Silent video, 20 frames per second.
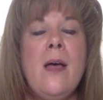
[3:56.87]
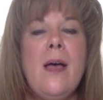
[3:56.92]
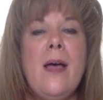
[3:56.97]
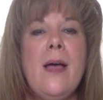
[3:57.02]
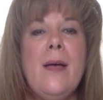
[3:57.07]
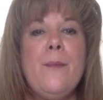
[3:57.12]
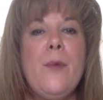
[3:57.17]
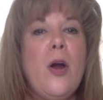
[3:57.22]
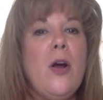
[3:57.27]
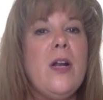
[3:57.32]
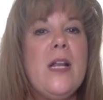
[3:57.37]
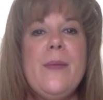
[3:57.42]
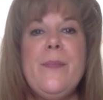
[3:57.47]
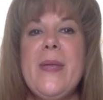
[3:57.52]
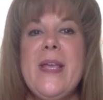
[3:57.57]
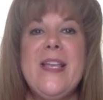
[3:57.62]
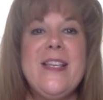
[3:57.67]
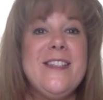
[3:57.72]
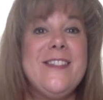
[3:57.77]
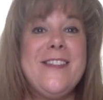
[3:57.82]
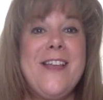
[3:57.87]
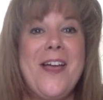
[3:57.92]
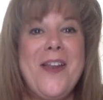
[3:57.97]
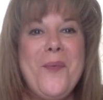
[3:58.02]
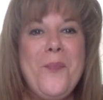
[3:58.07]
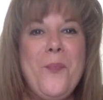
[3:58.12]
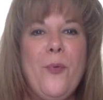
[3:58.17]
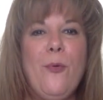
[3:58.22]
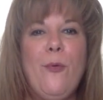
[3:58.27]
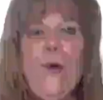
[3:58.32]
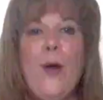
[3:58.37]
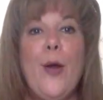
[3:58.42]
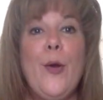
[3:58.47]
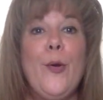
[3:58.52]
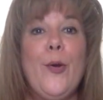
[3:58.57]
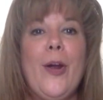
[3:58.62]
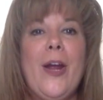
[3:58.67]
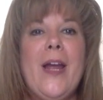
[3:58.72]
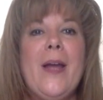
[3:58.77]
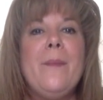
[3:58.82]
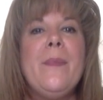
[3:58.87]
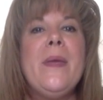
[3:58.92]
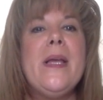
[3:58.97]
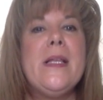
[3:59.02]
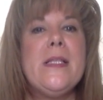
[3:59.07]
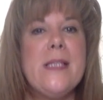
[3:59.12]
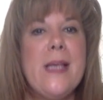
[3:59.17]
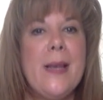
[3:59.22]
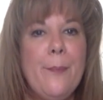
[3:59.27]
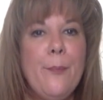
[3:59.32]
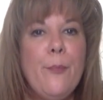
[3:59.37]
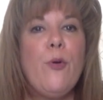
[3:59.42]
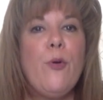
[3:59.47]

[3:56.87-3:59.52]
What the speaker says: RDP is not a program, it's a